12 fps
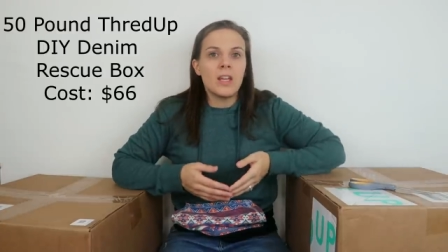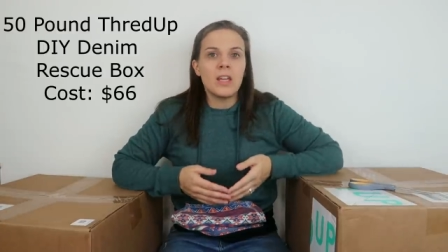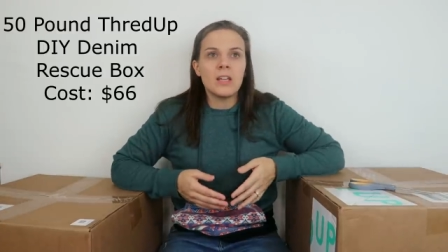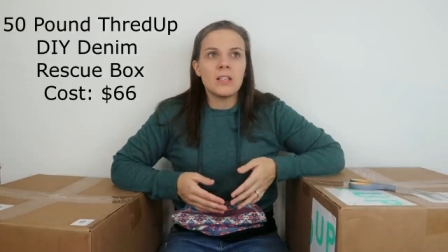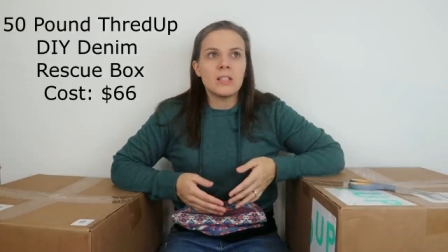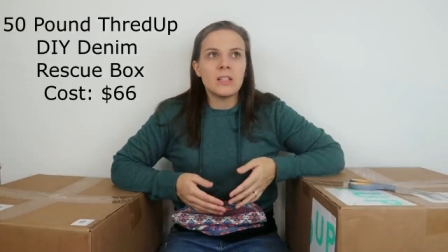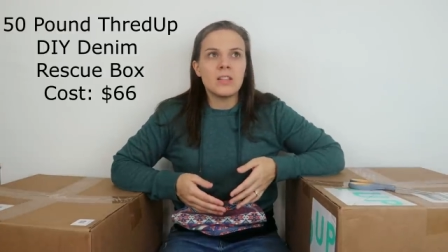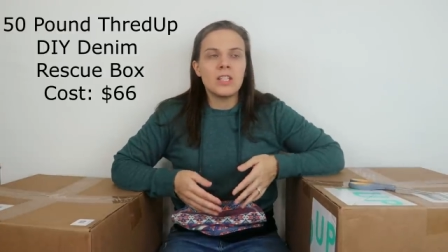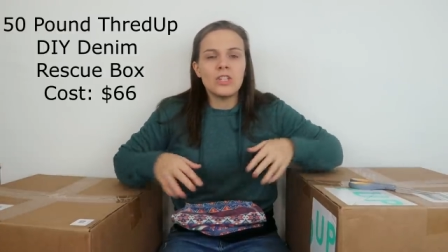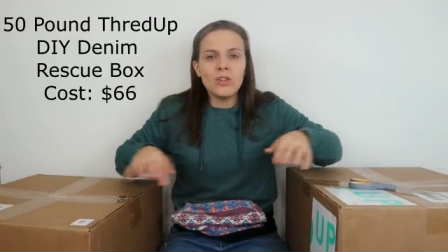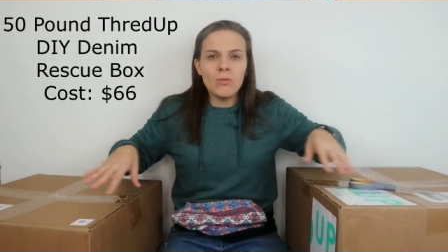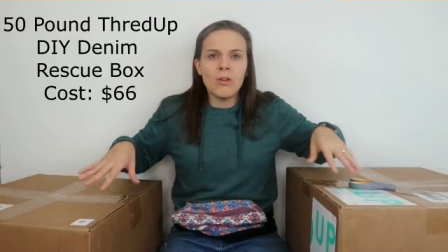And
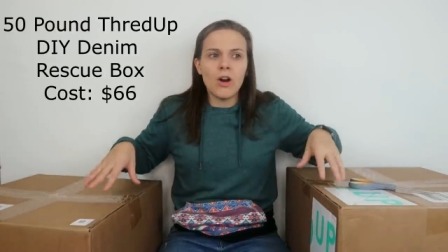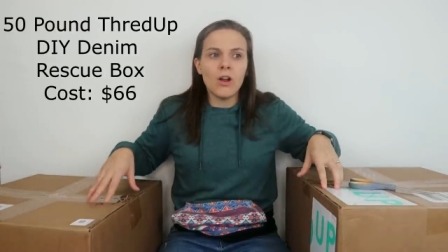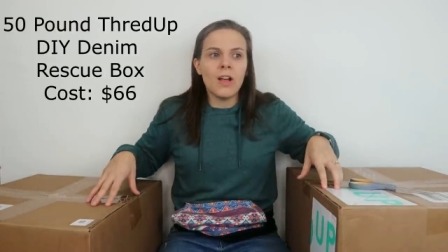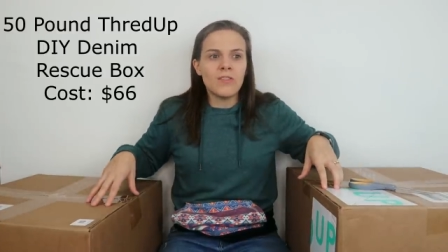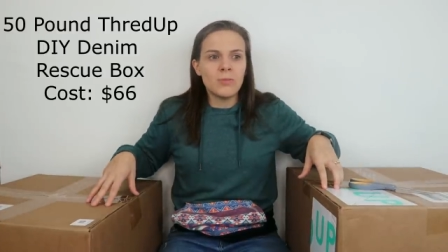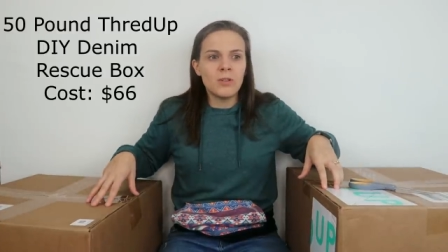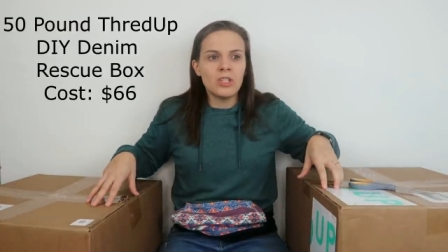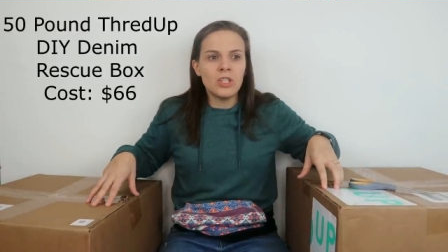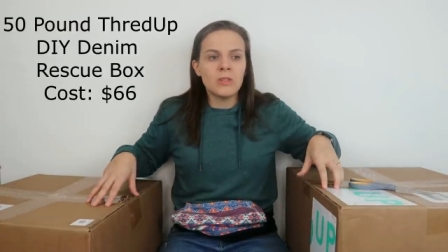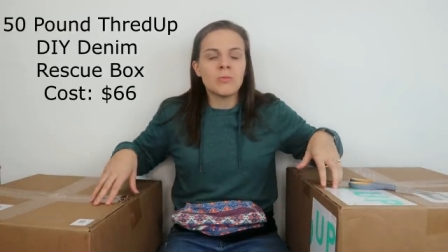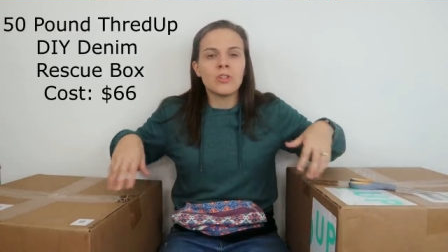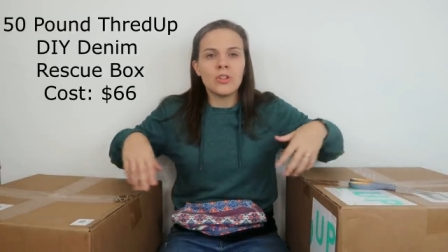these don't all have to be
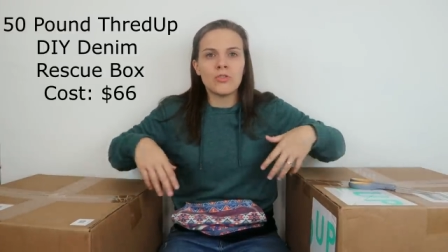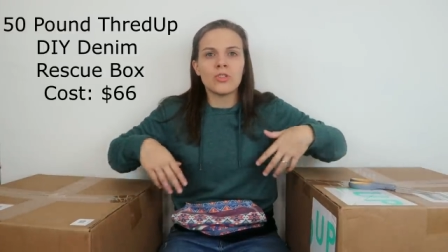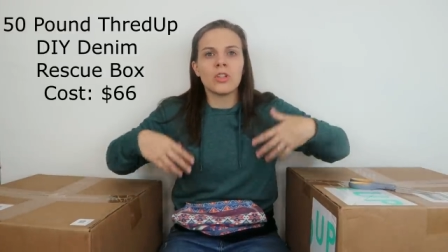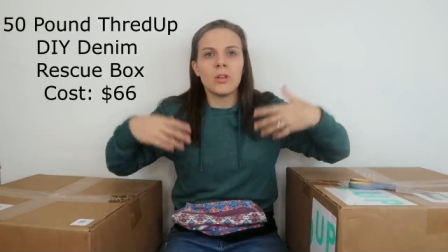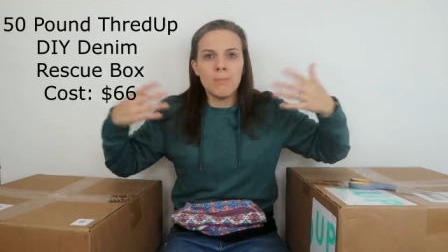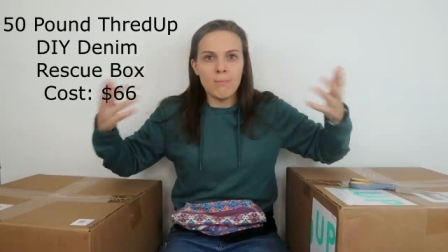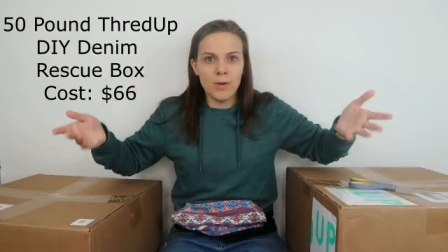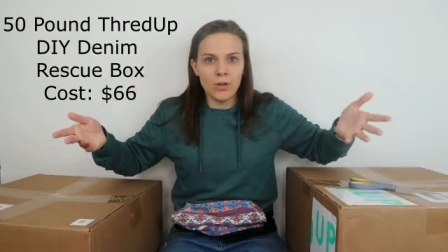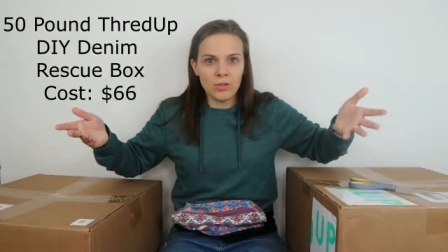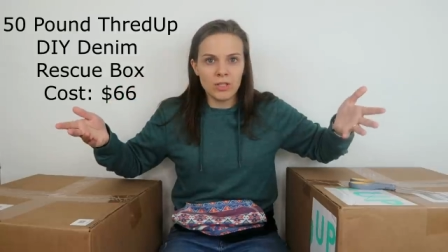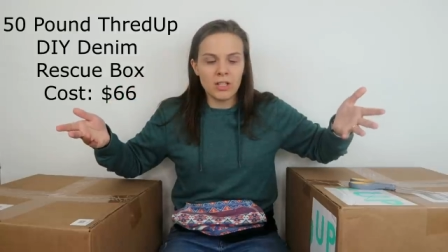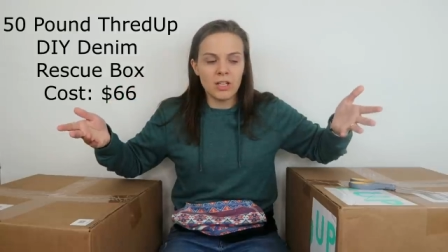jeans, but they're usually
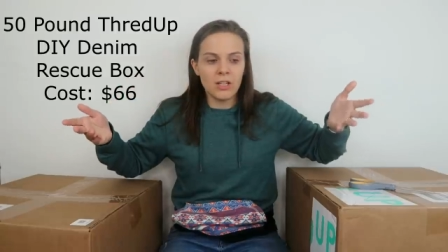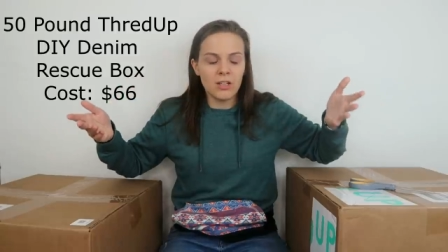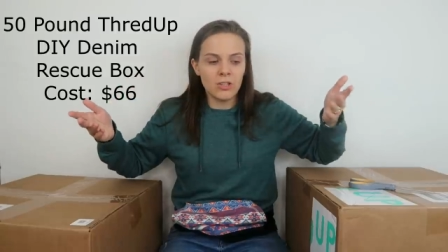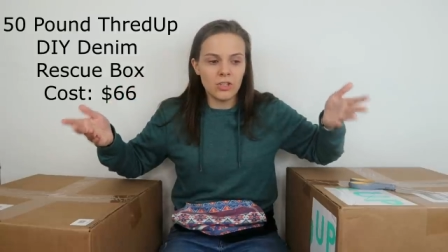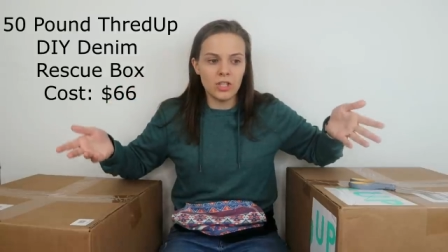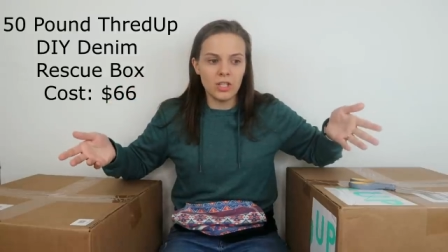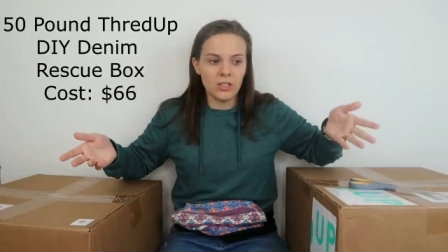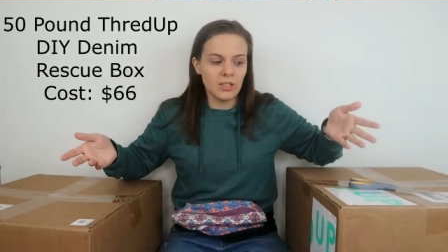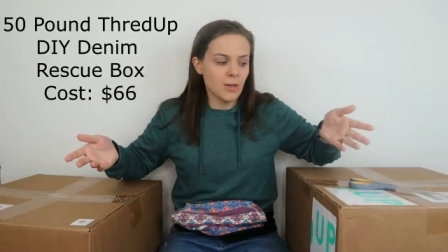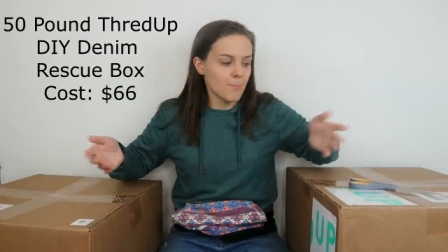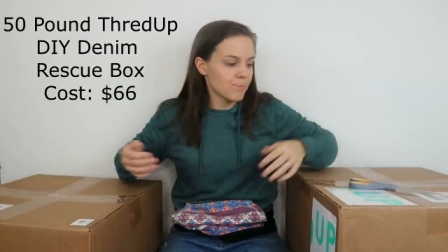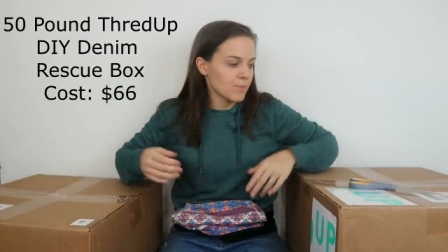mostly
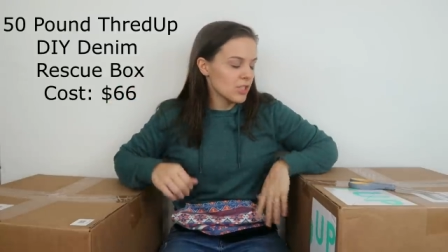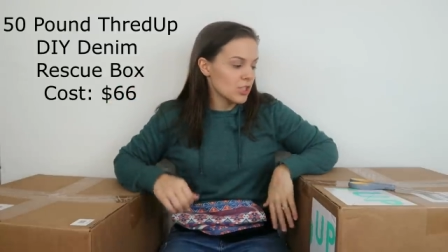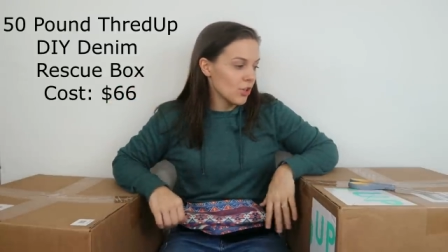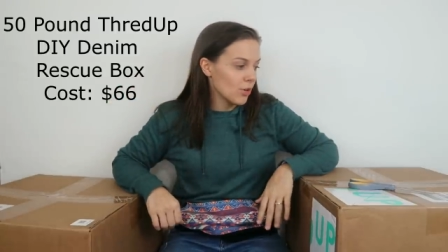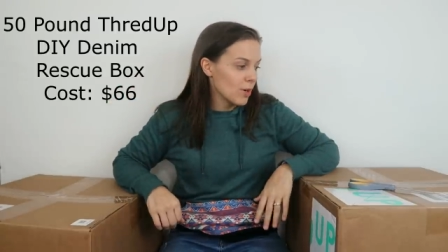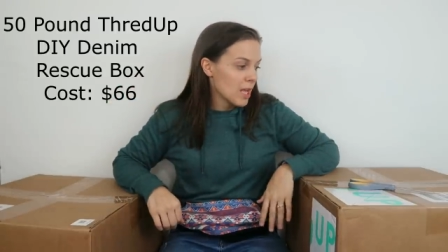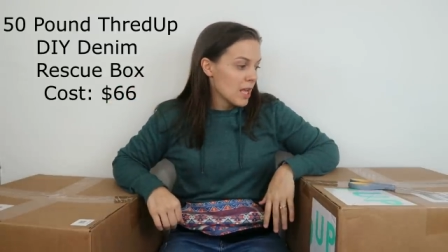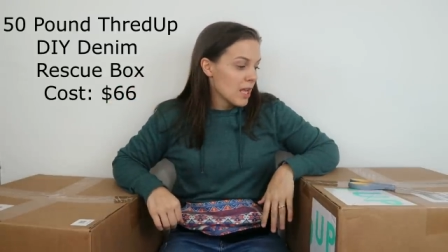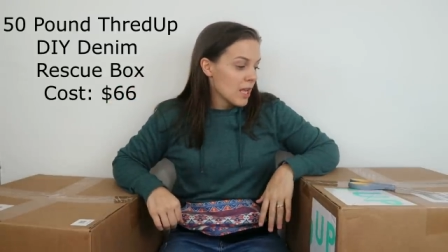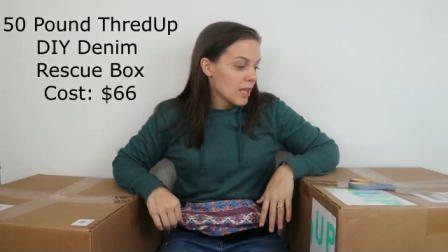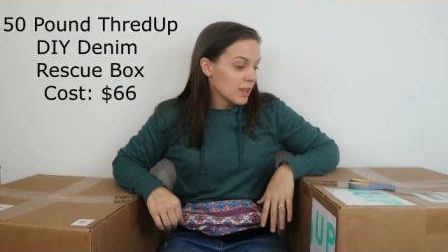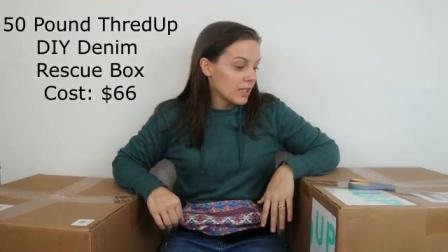jeans. So
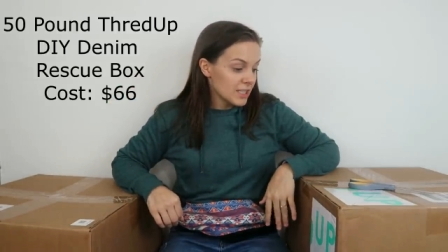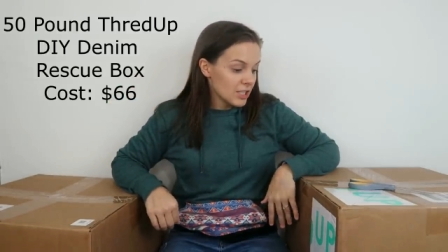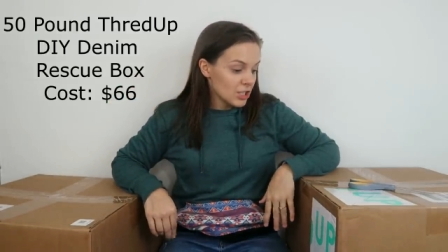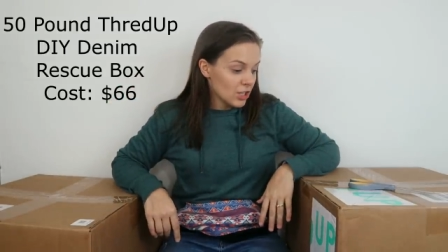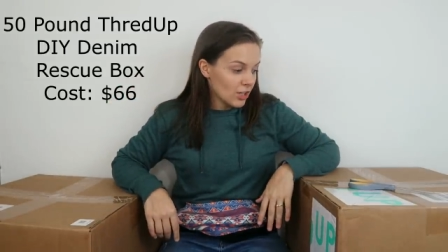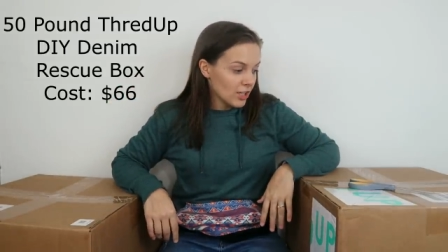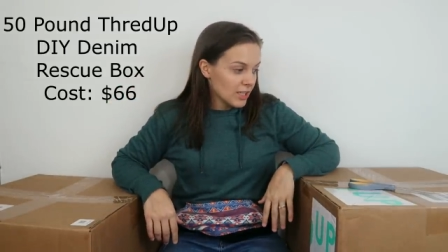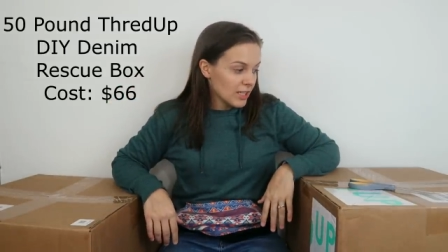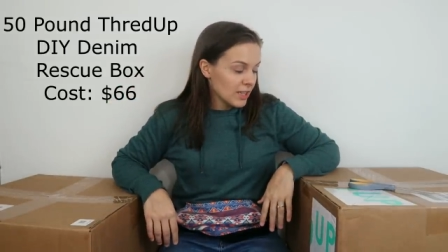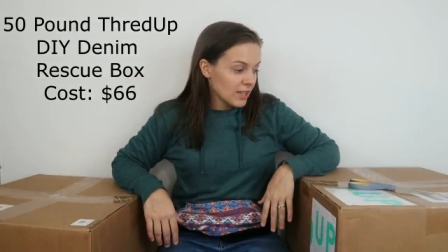let's get started.